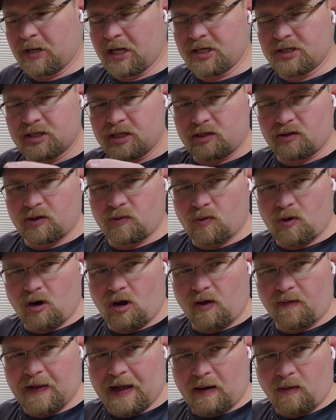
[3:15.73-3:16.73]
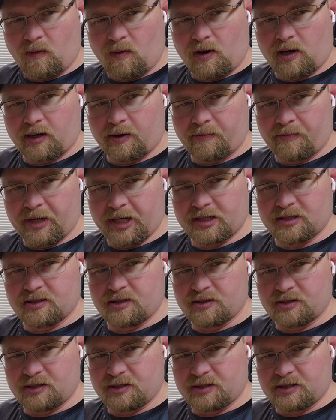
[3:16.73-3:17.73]
basically where all that water
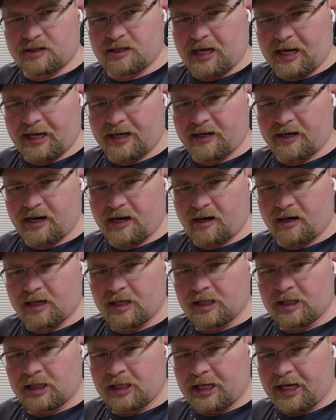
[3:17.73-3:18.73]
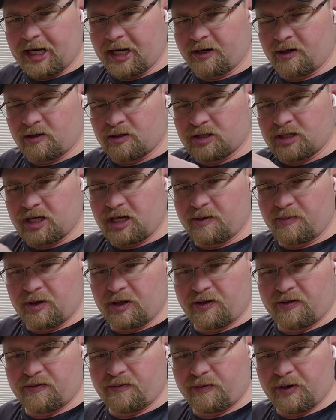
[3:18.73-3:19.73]
mixes inside there. And there's going to
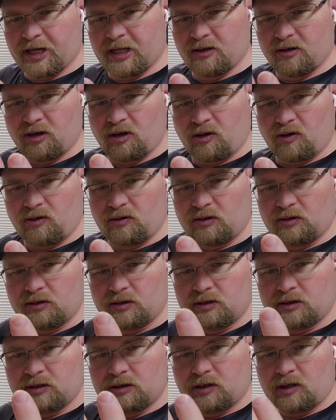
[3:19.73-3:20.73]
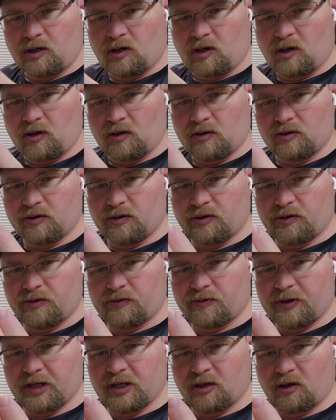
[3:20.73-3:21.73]
be three little
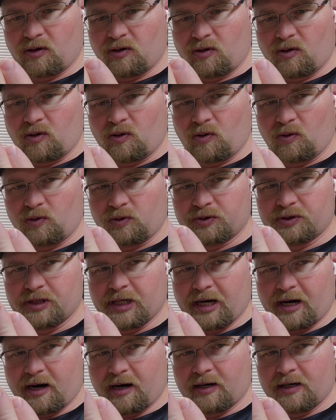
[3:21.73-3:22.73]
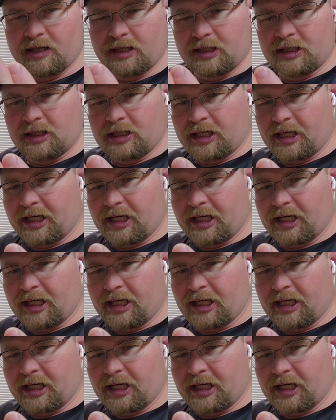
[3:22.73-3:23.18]
holes there.